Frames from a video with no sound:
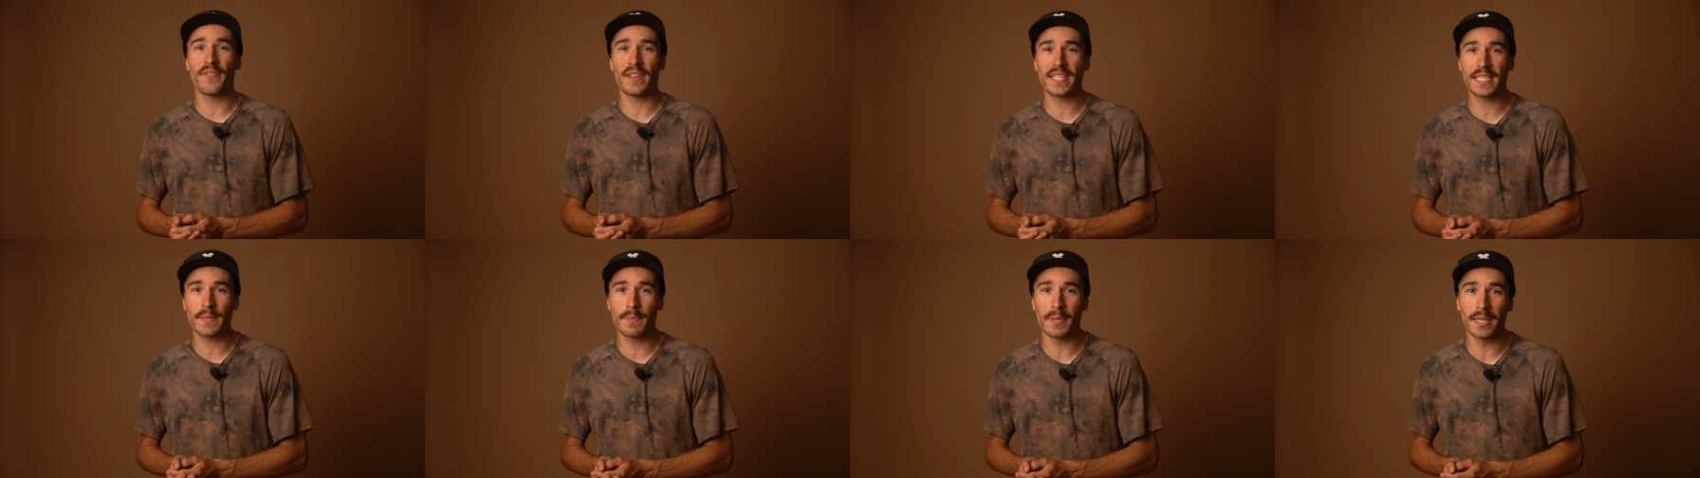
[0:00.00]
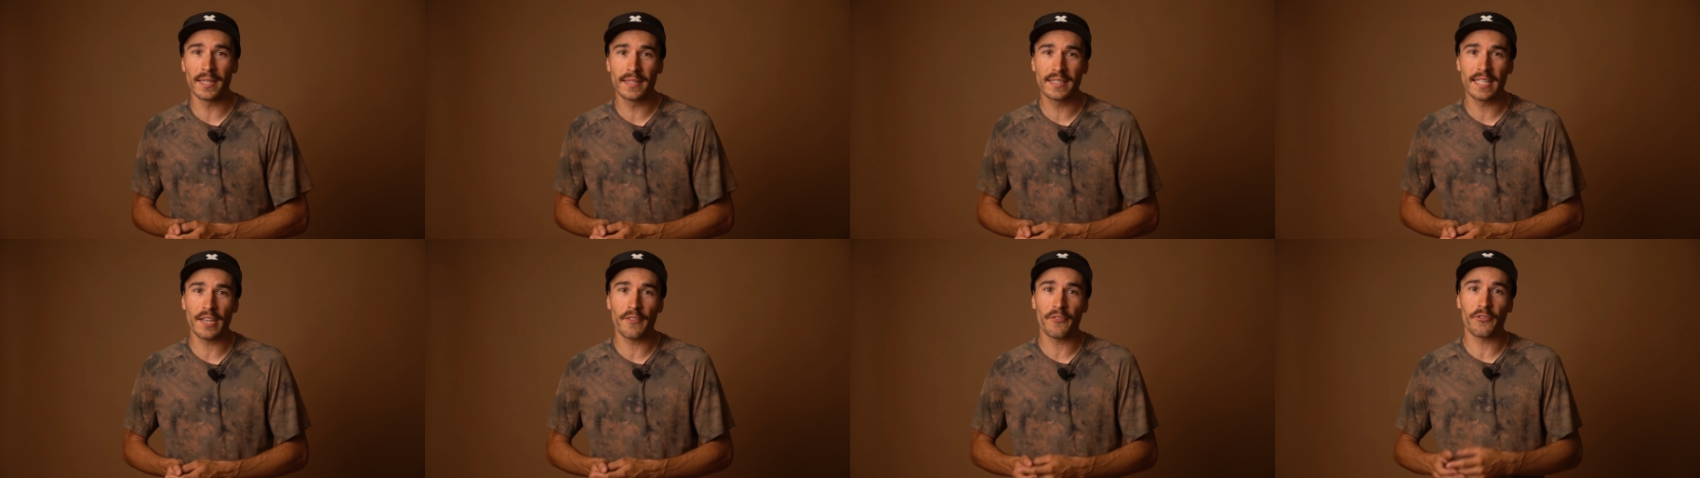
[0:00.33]

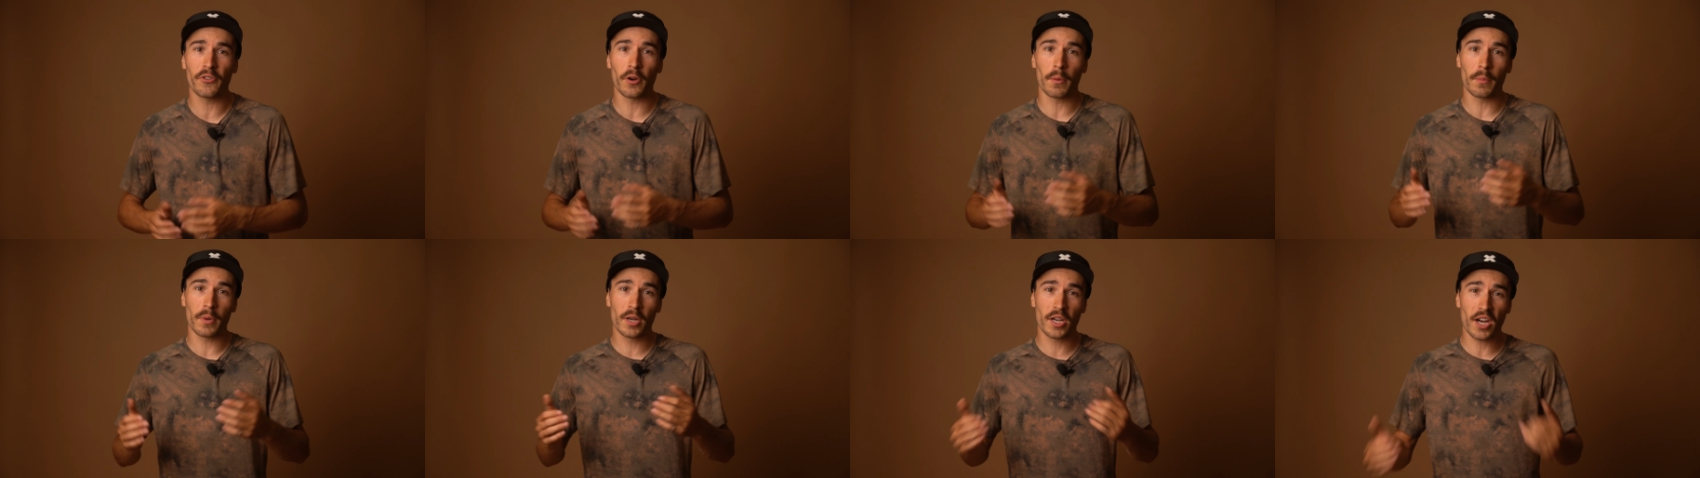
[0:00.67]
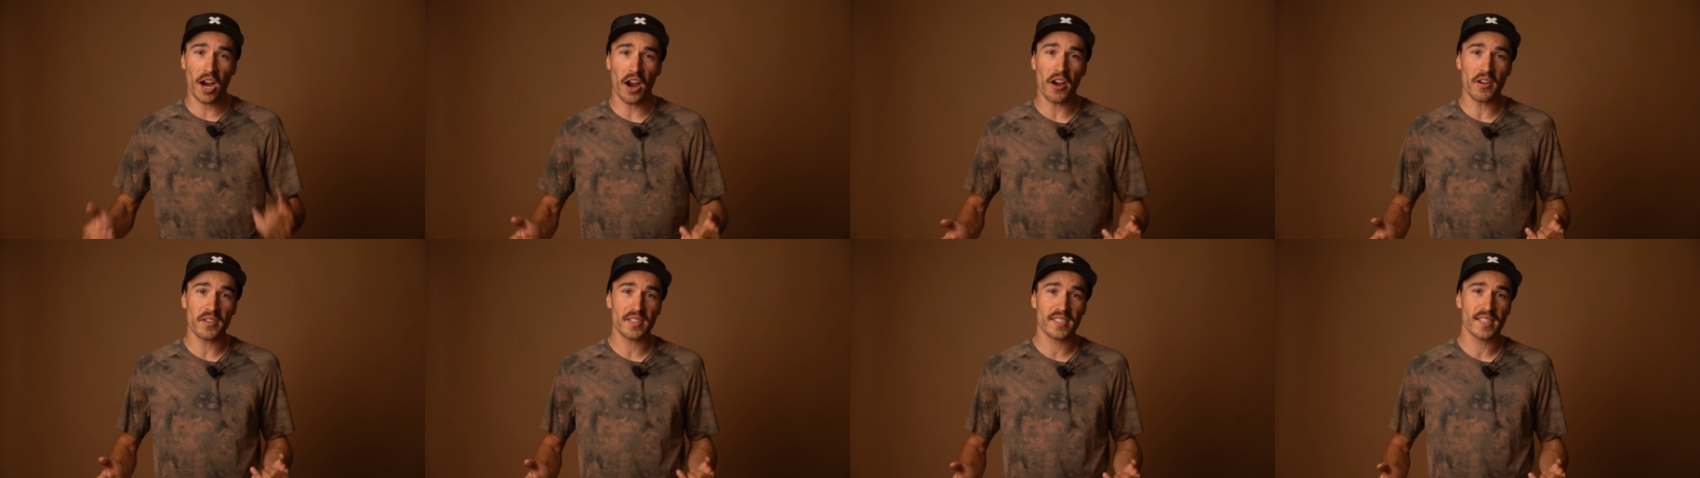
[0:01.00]
visibility from
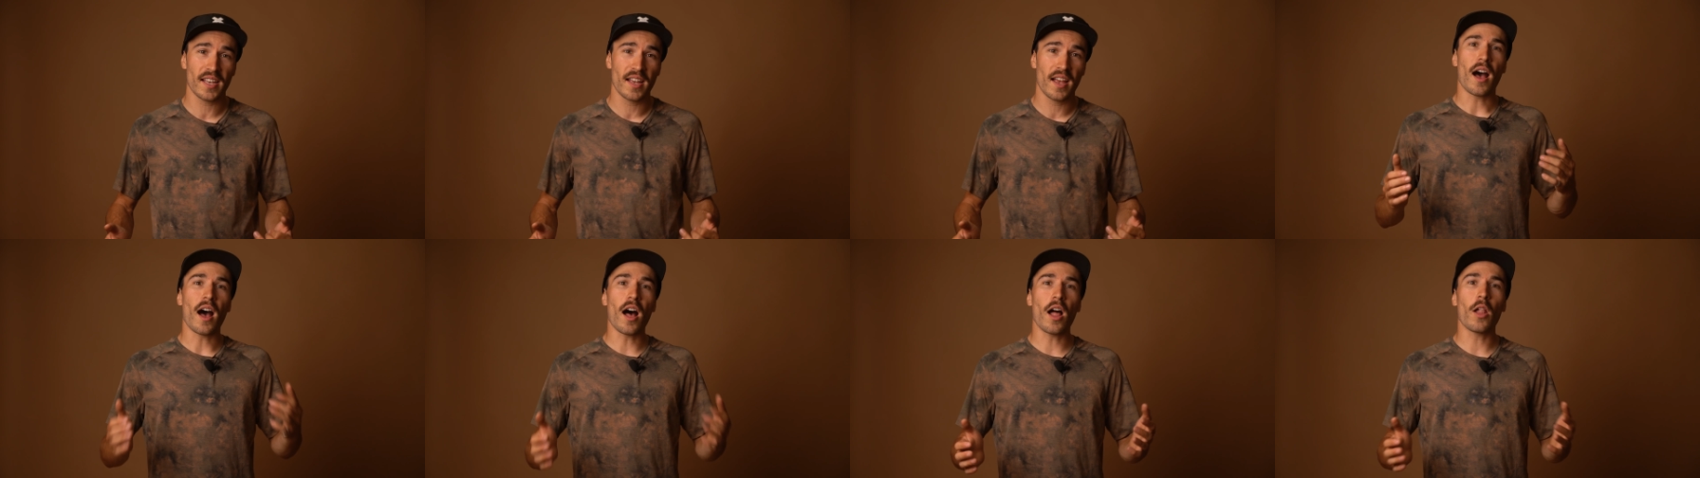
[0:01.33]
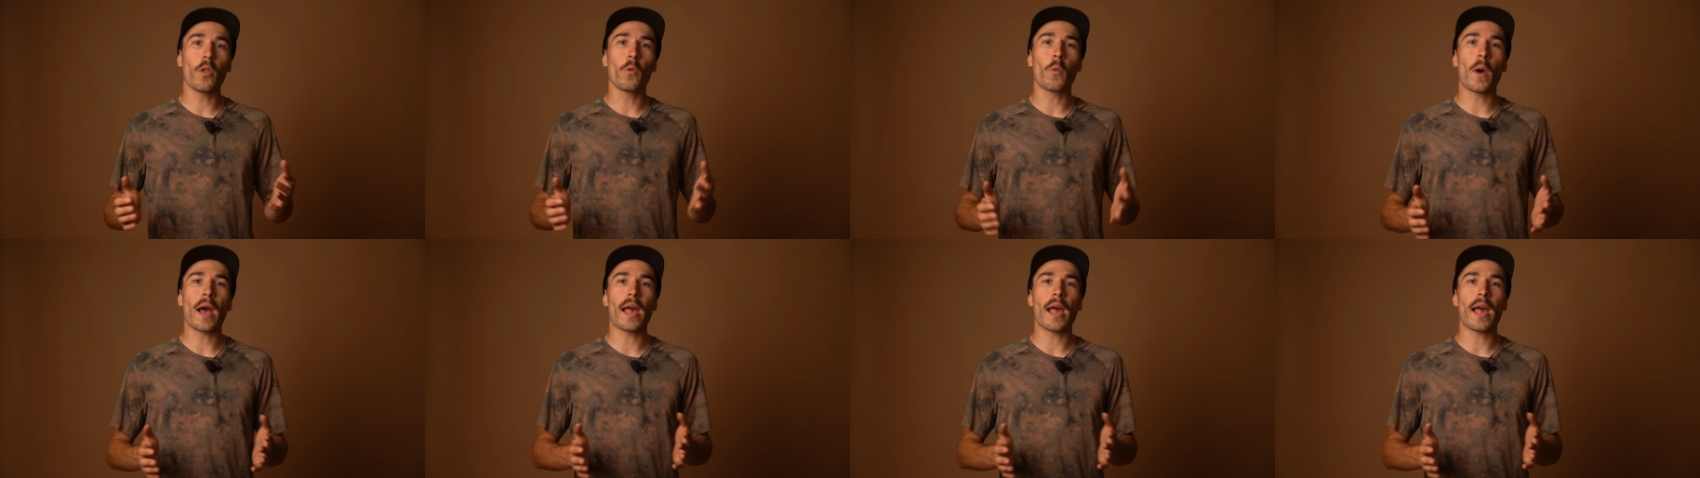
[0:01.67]
cars, all